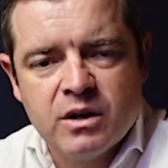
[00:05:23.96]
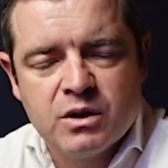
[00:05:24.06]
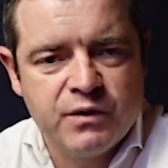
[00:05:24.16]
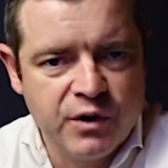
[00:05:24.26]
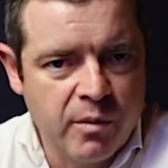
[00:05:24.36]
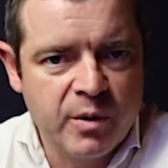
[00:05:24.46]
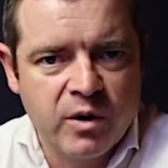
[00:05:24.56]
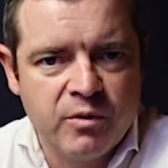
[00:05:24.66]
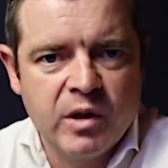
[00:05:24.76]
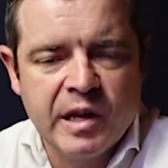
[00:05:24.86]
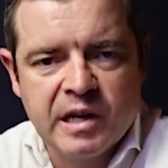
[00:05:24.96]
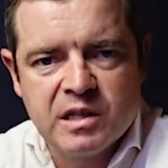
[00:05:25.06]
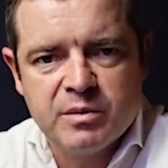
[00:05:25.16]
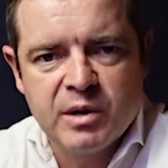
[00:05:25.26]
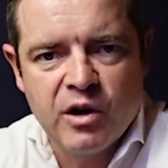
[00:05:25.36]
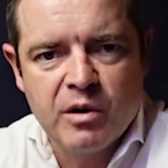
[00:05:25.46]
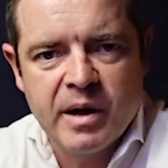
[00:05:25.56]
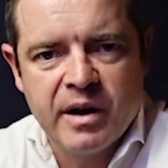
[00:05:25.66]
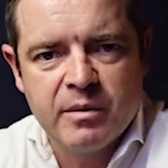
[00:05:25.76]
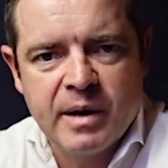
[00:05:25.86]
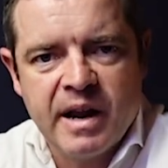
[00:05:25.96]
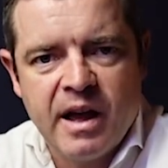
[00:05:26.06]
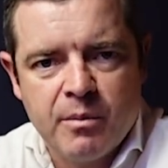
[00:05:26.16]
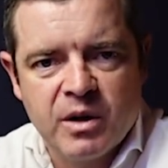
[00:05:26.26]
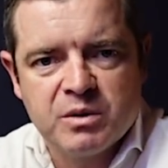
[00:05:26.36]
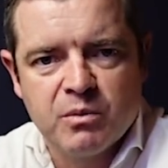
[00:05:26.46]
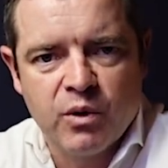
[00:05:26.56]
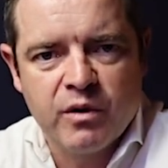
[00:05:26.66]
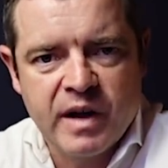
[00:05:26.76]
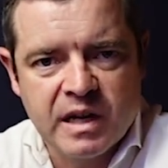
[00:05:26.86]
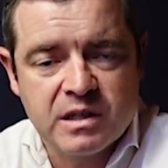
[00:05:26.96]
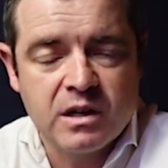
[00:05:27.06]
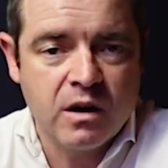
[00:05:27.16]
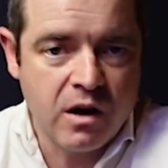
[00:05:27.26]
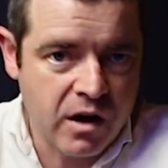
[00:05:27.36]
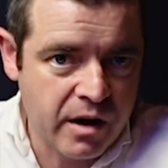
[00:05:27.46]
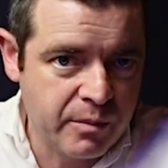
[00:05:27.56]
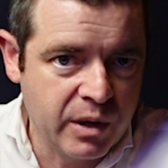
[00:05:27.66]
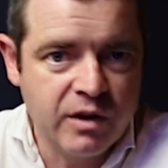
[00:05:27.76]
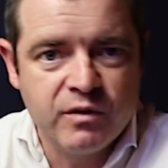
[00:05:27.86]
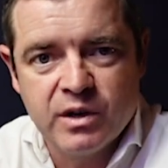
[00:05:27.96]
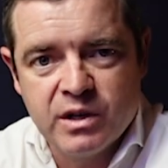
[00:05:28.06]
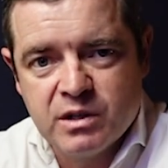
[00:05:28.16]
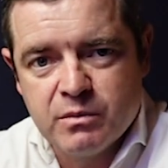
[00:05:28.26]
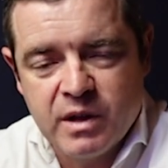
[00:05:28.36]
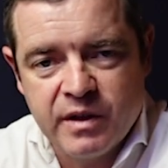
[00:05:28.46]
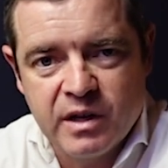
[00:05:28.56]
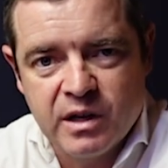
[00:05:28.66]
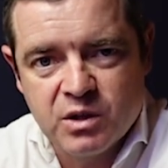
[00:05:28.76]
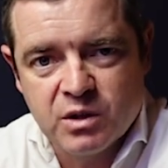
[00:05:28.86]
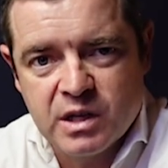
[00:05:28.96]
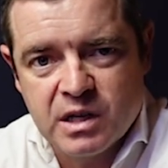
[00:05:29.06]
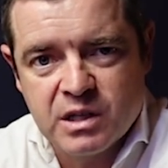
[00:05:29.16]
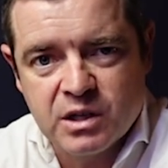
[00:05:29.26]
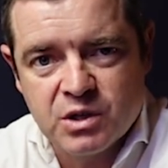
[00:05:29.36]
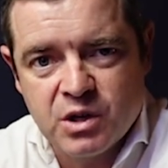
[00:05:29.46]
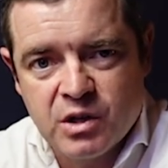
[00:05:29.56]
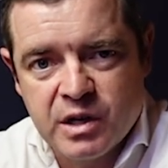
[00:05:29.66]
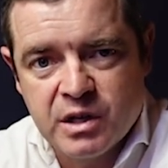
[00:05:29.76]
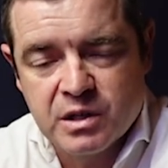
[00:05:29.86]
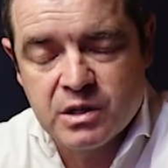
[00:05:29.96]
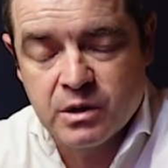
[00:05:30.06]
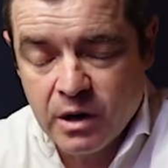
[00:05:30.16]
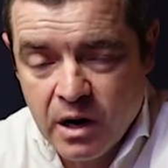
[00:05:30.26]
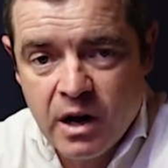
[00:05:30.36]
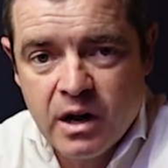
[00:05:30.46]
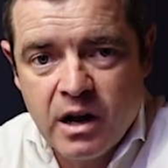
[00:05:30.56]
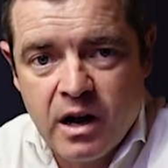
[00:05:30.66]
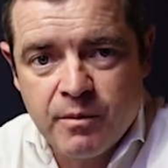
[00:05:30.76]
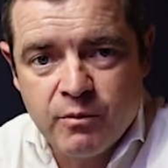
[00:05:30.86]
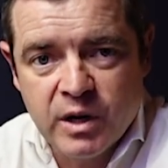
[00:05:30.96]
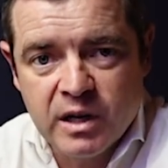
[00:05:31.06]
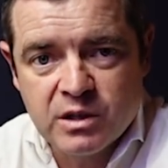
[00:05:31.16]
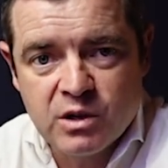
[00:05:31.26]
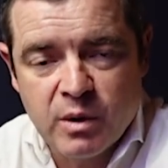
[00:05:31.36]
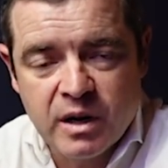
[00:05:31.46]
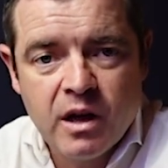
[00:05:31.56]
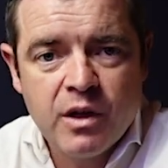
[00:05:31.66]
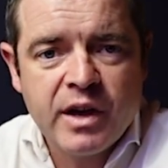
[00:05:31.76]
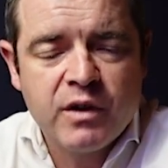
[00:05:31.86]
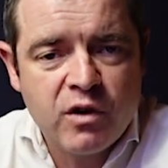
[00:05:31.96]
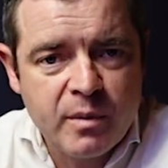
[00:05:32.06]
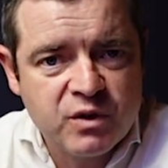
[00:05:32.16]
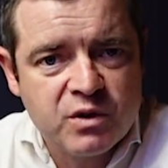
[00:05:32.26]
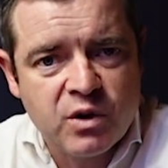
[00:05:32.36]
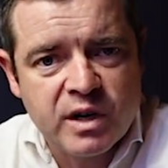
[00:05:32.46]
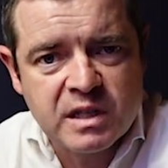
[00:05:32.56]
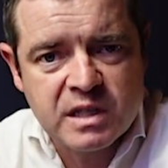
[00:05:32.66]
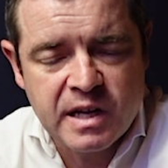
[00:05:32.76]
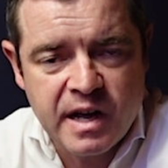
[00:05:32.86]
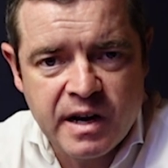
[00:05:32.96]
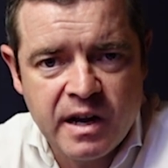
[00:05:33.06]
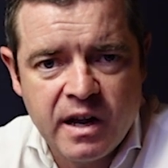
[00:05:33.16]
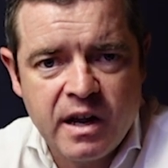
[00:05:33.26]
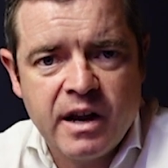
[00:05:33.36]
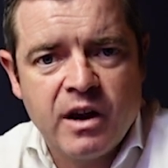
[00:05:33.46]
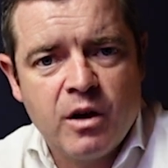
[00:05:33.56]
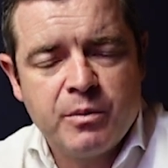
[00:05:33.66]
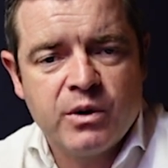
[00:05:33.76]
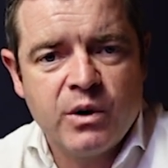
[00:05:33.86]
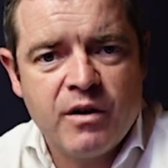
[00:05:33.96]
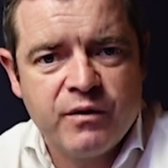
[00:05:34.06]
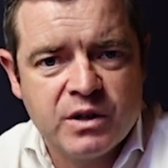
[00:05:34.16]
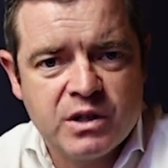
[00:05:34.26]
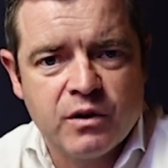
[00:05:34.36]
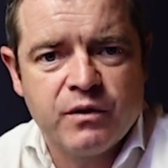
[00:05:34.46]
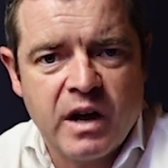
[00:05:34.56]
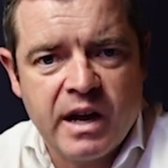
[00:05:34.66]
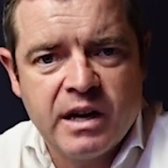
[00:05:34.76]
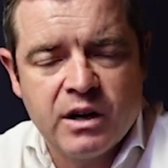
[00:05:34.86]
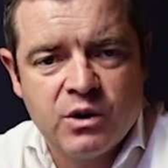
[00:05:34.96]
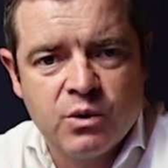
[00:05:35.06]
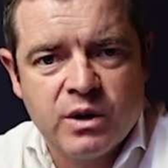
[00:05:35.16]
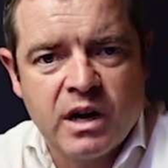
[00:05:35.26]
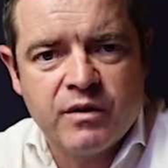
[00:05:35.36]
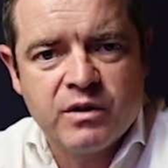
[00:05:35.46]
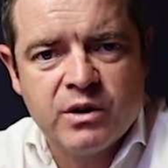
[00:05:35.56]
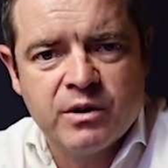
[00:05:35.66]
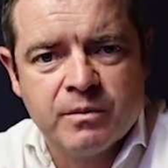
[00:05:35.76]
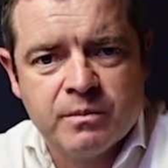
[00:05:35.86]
phenomenal and really needs to be known about how much more advanced I believe that it is, and the initial testing has shown that it is. So really is a good one. Thank you very much for joining us, Thian, and I hope you have yourself a good afternoon.